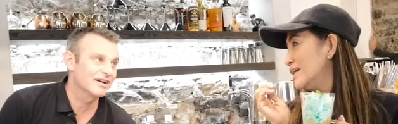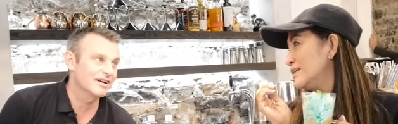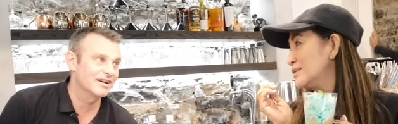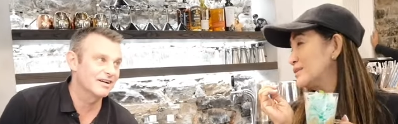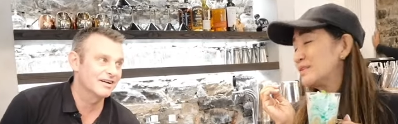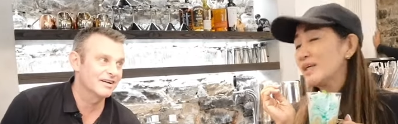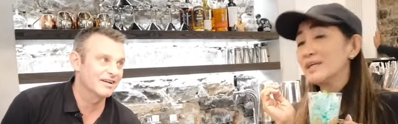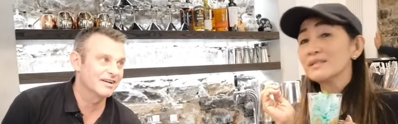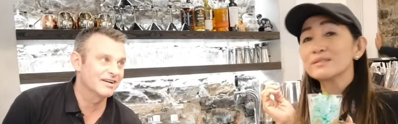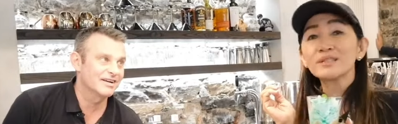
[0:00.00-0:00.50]
Speaker 1: In
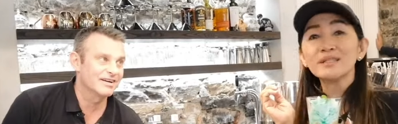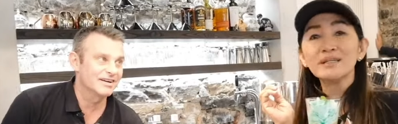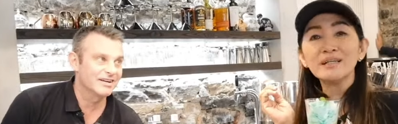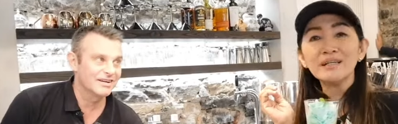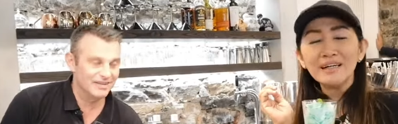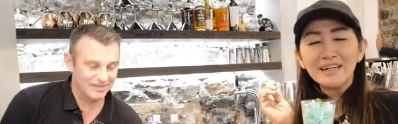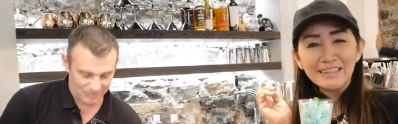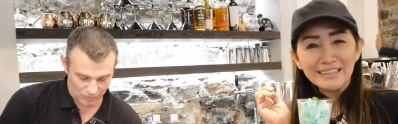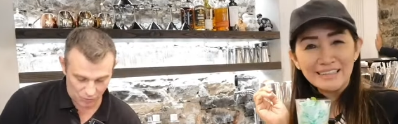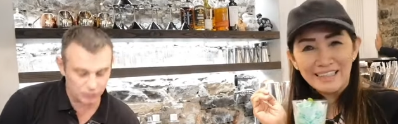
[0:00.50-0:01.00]
Seta,
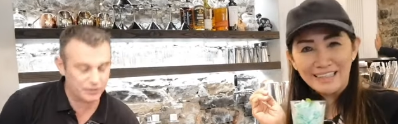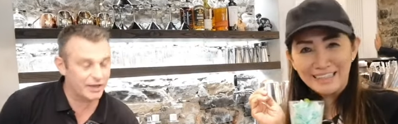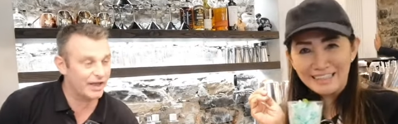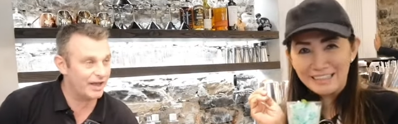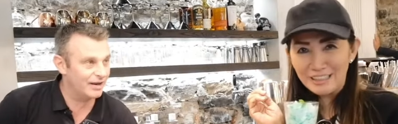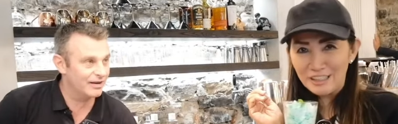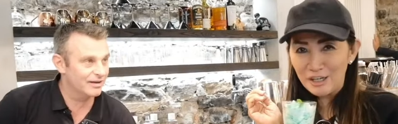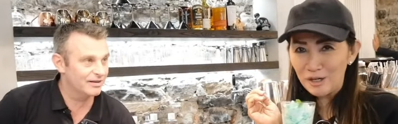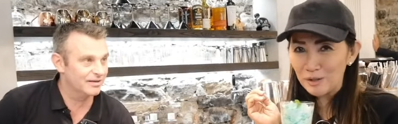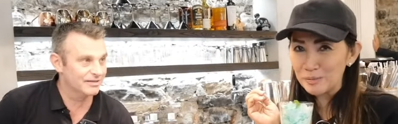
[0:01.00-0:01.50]

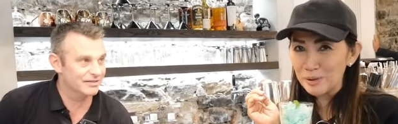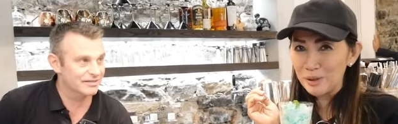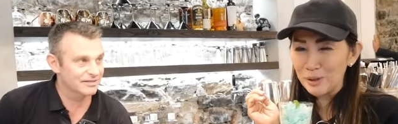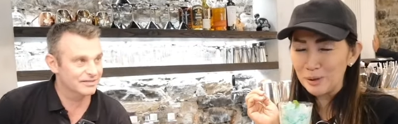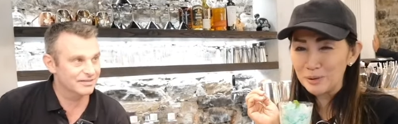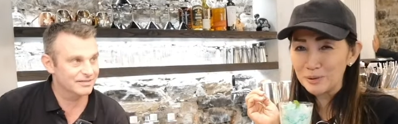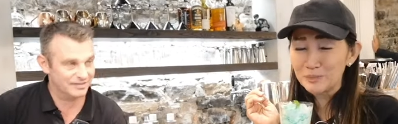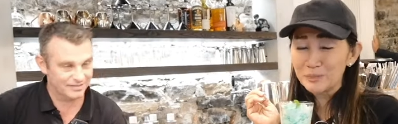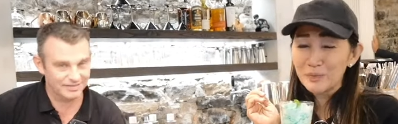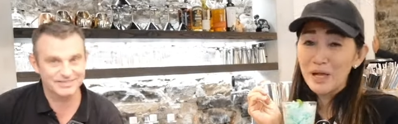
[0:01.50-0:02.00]
Lake
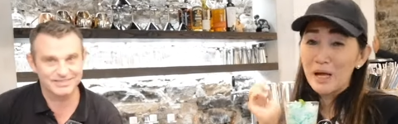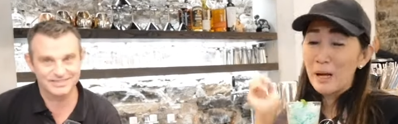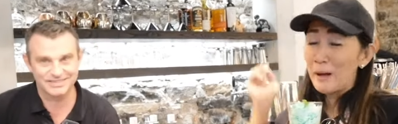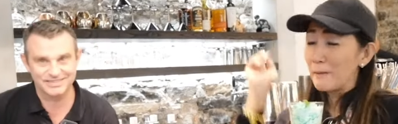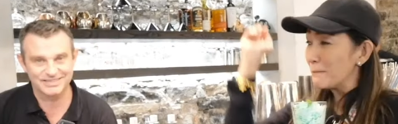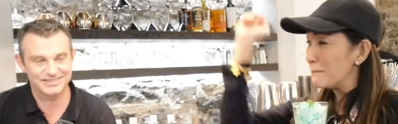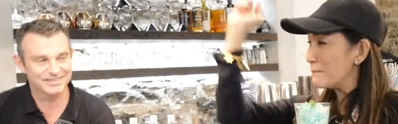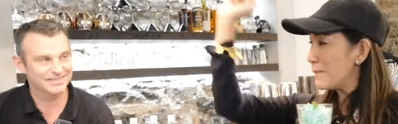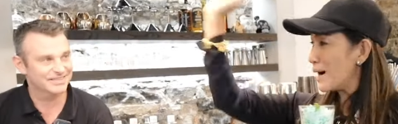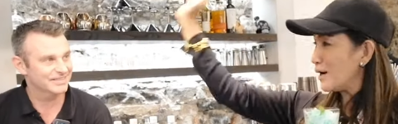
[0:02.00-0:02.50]
Como.
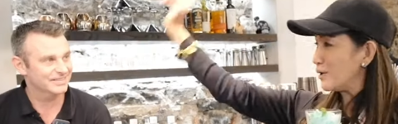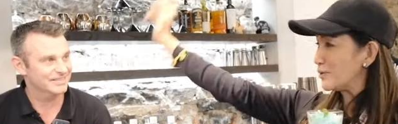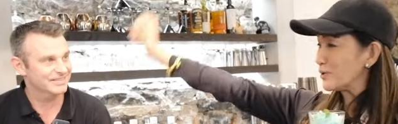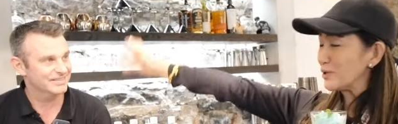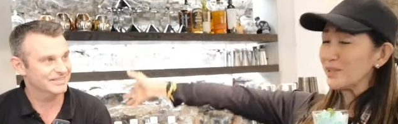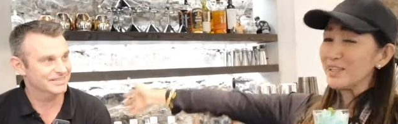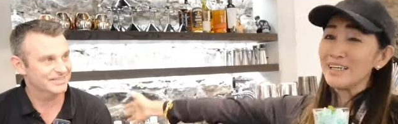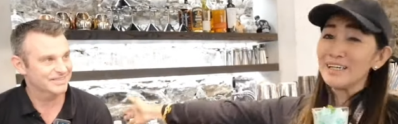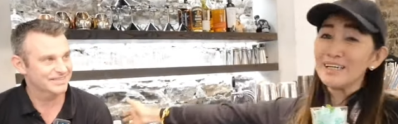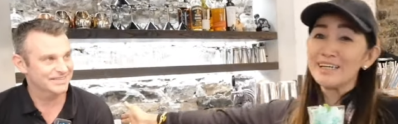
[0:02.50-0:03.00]
Mauro
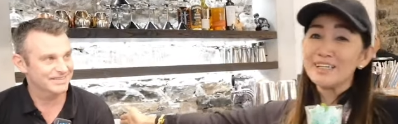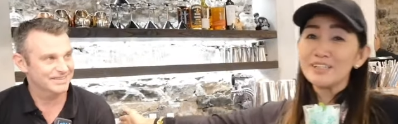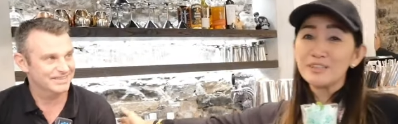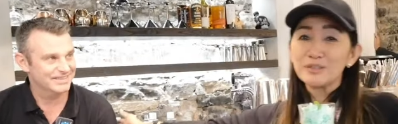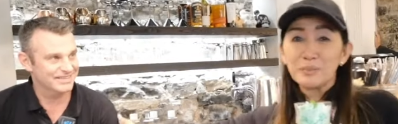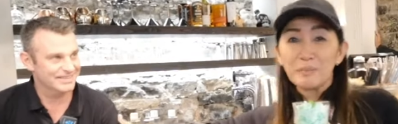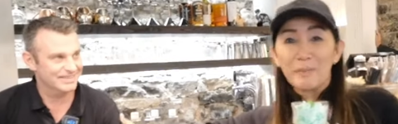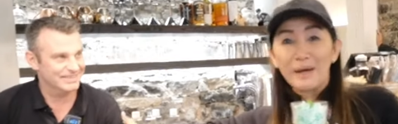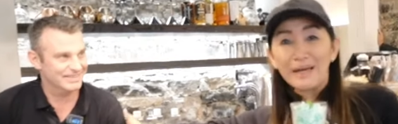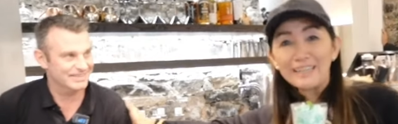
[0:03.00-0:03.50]
here is
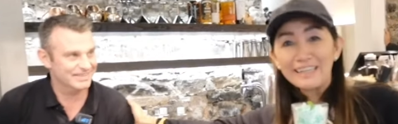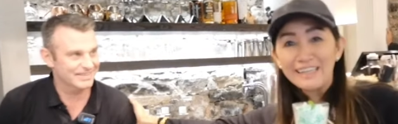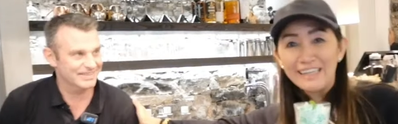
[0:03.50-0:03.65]
my